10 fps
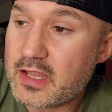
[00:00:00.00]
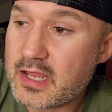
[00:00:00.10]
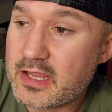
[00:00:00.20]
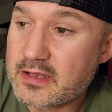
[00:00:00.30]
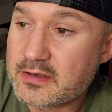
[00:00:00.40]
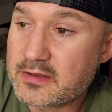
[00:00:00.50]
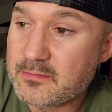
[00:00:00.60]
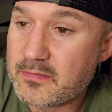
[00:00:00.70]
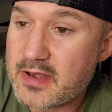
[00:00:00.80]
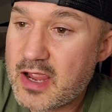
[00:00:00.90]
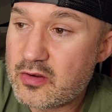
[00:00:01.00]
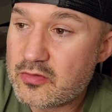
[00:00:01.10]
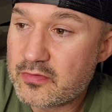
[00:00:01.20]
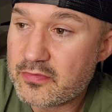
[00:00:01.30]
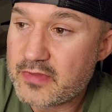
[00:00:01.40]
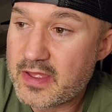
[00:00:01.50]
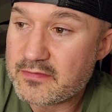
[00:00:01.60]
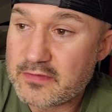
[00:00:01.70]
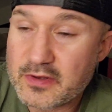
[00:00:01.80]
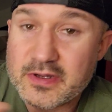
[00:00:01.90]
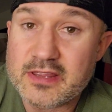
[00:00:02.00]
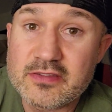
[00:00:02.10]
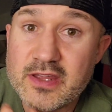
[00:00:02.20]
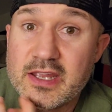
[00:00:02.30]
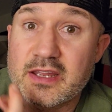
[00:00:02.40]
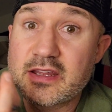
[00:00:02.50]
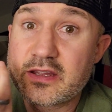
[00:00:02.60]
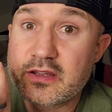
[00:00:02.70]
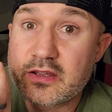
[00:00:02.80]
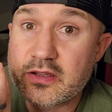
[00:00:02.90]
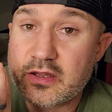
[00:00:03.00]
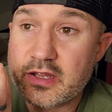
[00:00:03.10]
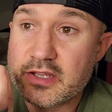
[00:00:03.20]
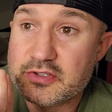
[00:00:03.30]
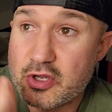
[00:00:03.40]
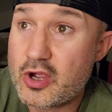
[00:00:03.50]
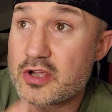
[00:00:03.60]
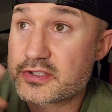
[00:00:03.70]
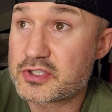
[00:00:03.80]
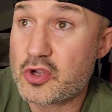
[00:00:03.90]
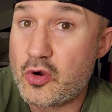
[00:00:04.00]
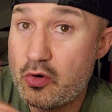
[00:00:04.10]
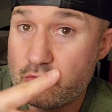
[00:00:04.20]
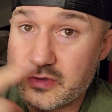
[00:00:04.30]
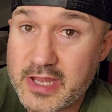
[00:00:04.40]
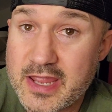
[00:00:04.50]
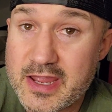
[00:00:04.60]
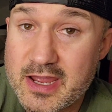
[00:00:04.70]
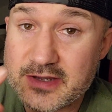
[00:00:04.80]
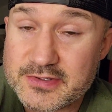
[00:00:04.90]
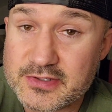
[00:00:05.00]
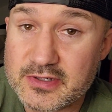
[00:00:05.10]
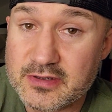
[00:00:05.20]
And now that very thing has caused total chaos